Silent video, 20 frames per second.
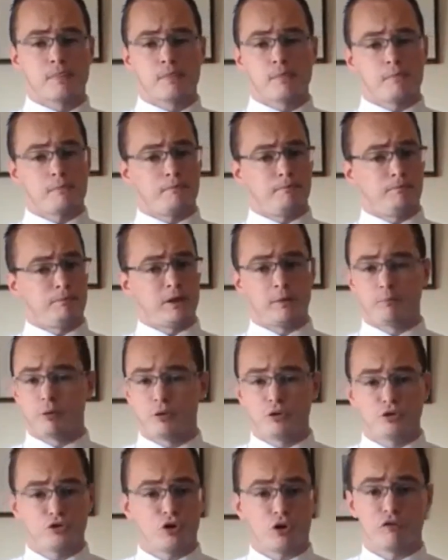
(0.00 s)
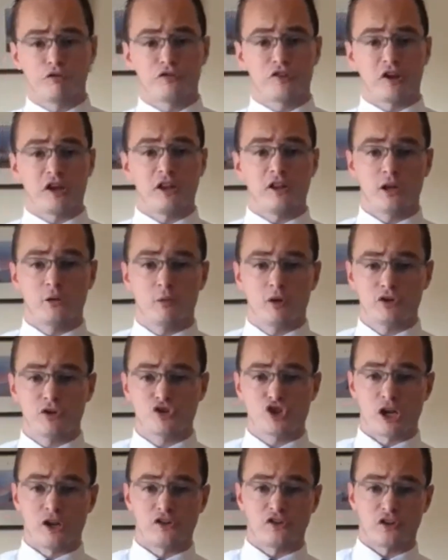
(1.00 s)
and they put off dealing with
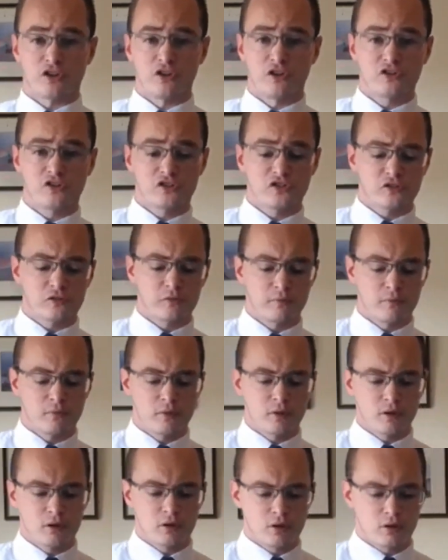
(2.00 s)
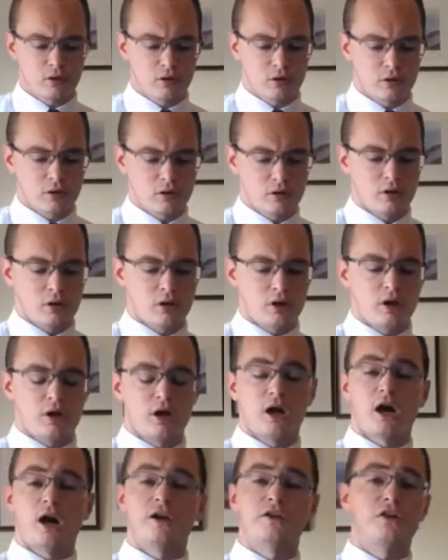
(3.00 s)
Jesus.
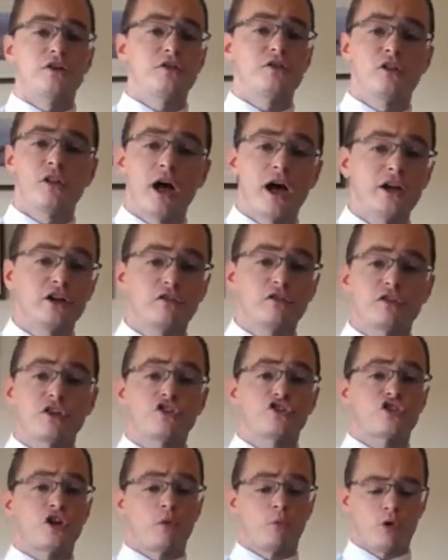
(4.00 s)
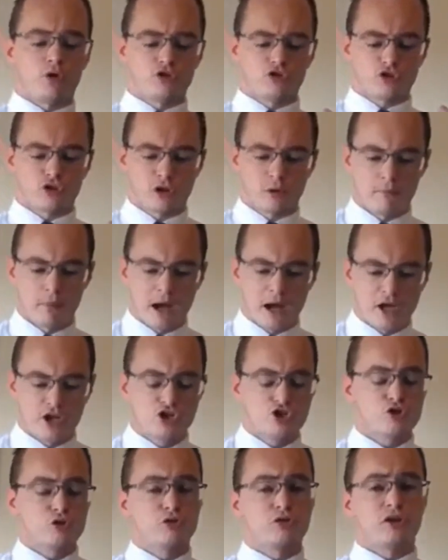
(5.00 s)
And in the light of this, I want to remind
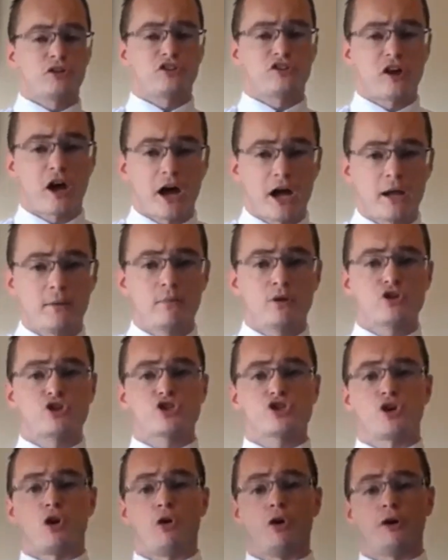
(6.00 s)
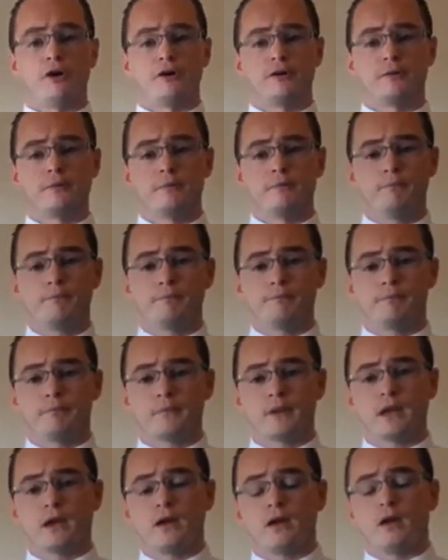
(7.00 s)
you that time is short.
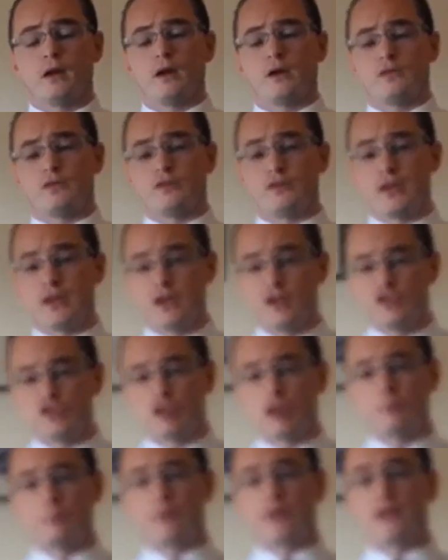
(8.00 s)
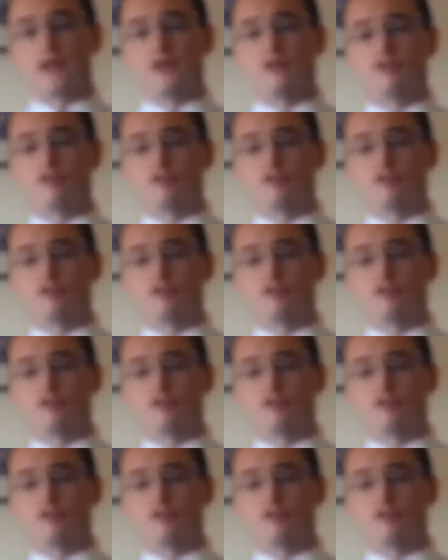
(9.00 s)
The days are brief.